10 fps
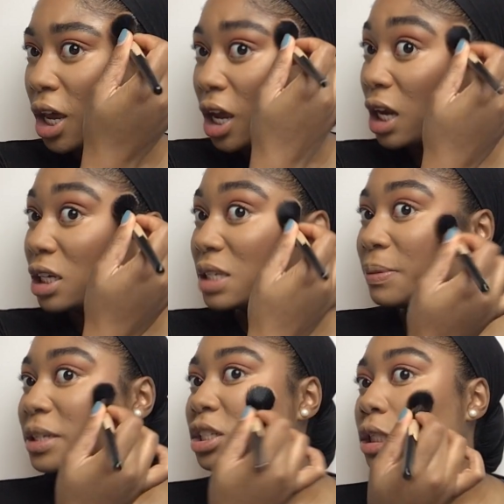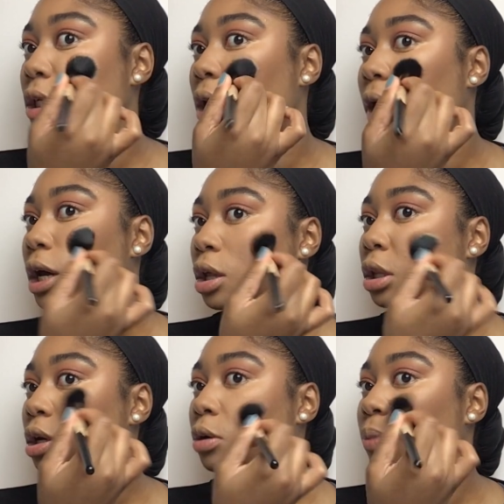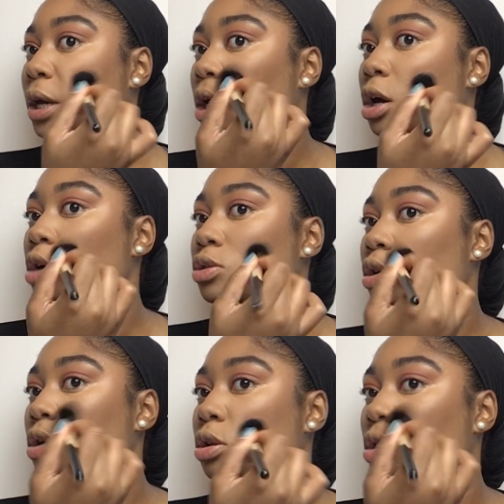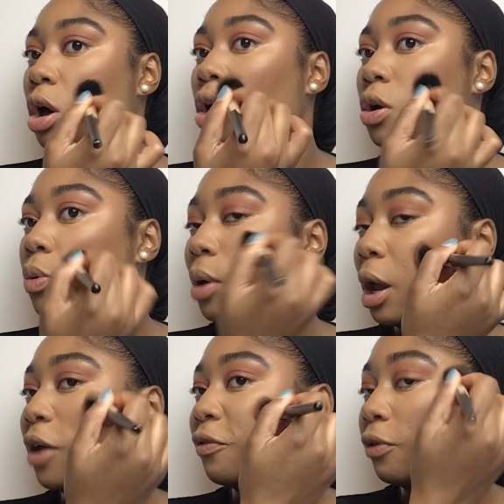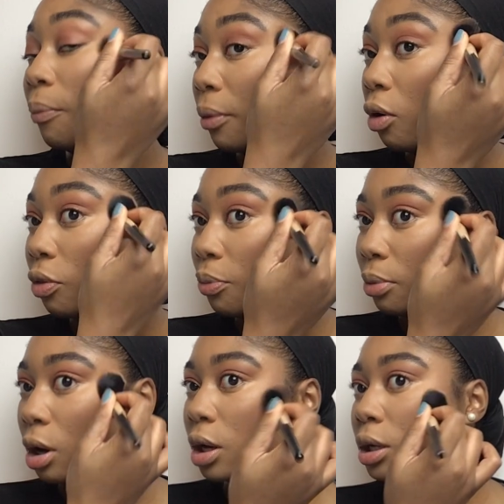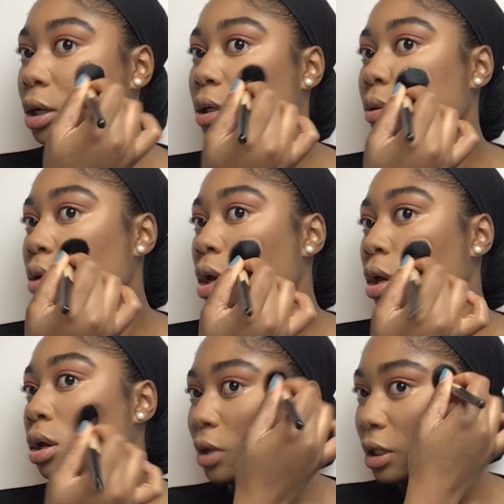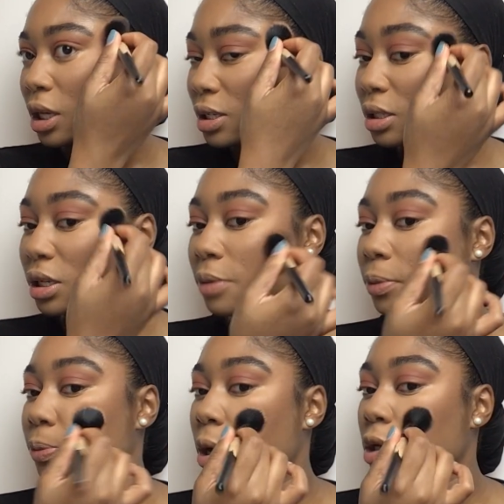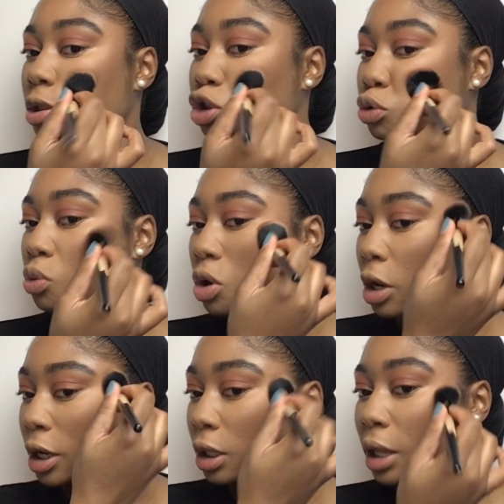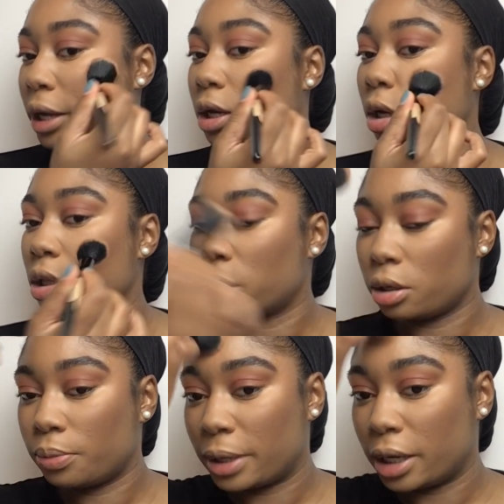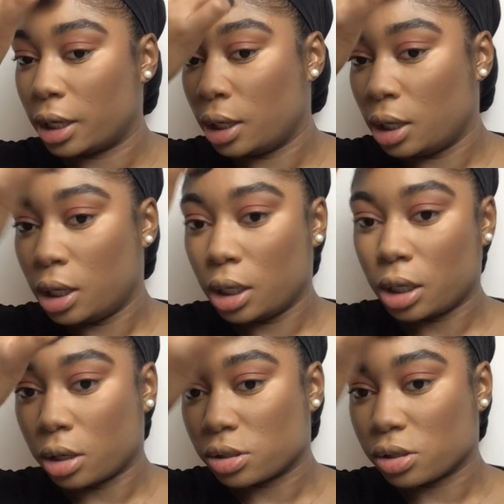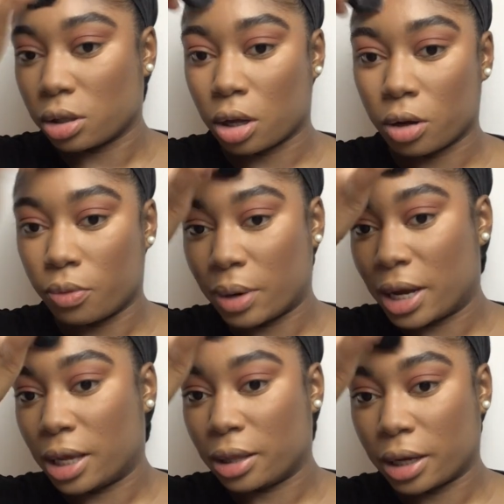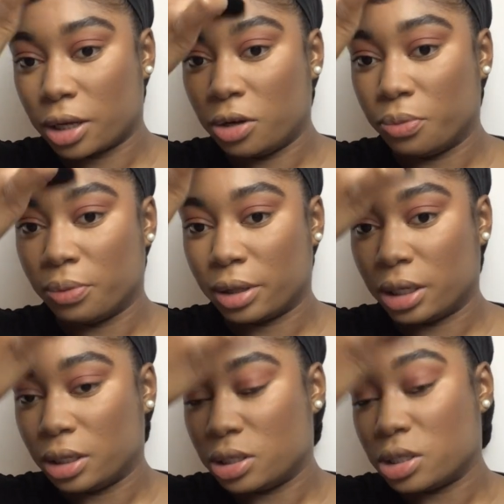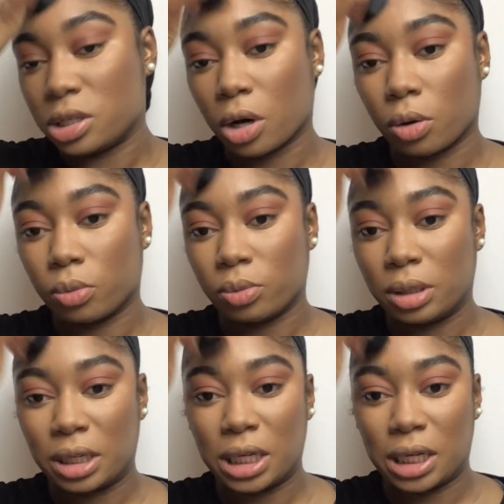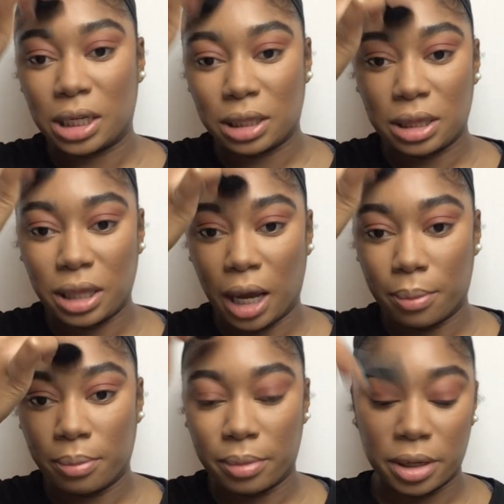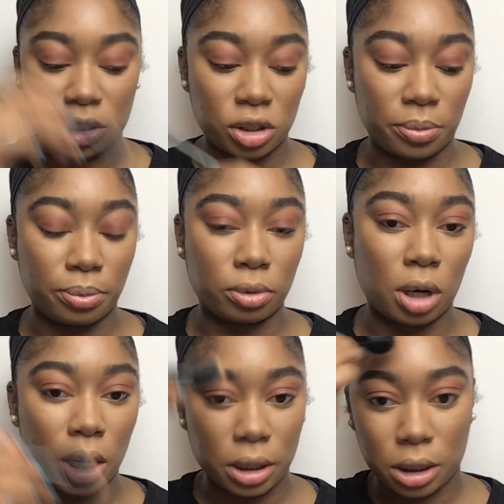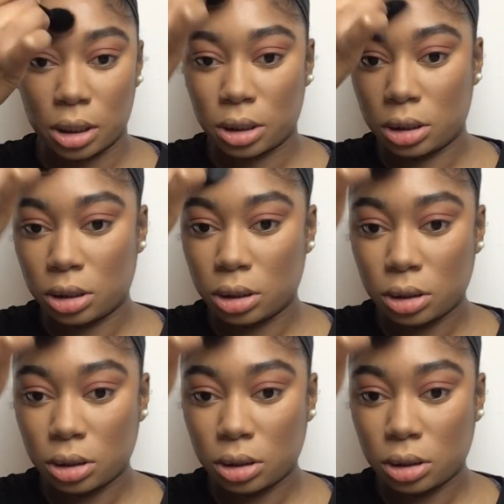And especially like a little bit goes a long way for both products. But that's the type of products you want. Like a little bit goes a long way. Like you really don't need that much of product.